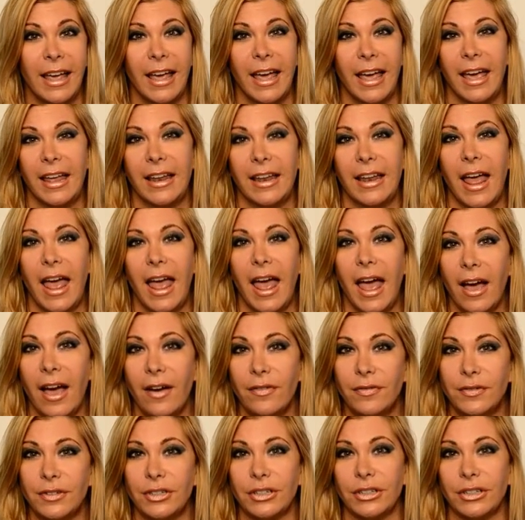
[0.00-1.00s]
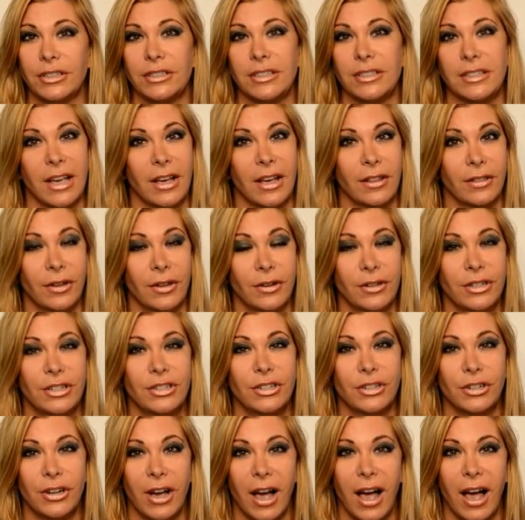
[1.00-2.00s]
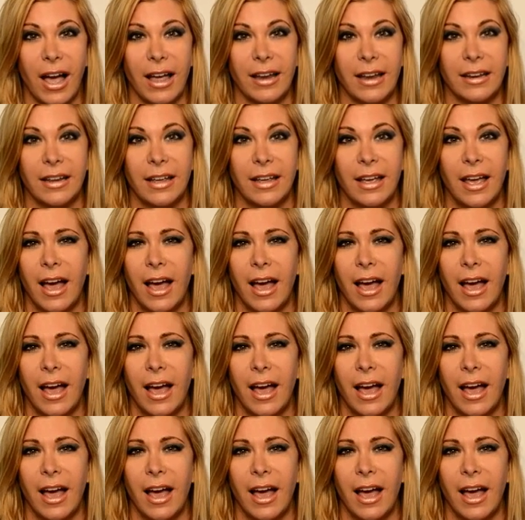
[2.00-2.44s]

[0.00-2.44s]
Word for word: and after downloaded your guide